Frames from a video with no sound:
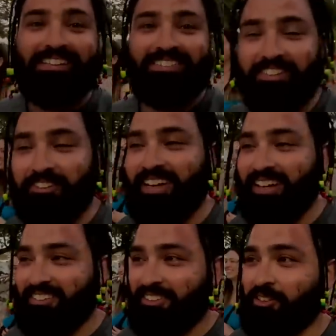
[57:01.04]
and see you
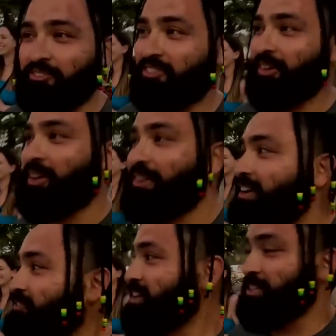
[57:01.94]
guys soon for another
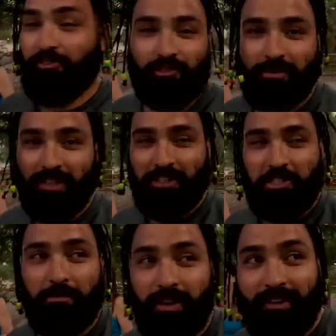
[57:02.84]
adventure from here in
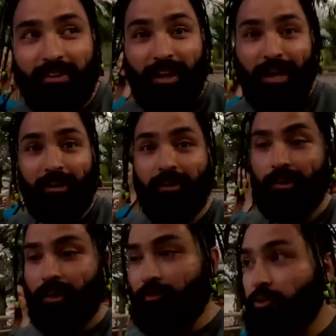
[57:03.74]
Jamaica. And
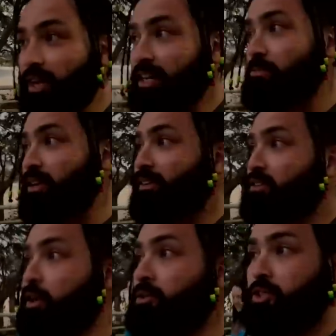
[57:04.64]
if you guys make it
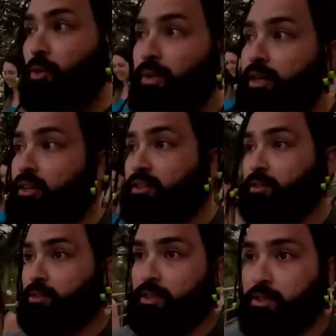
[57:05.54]
to Ocho Rios,
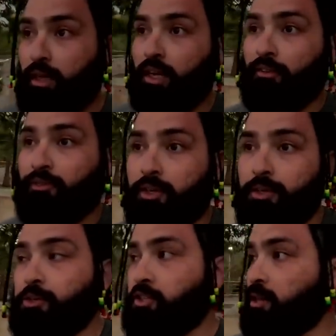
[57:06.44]
as soon as you get off a
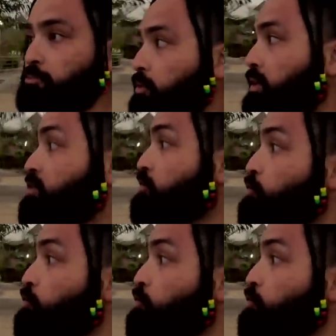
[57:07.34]
cruise ship or whether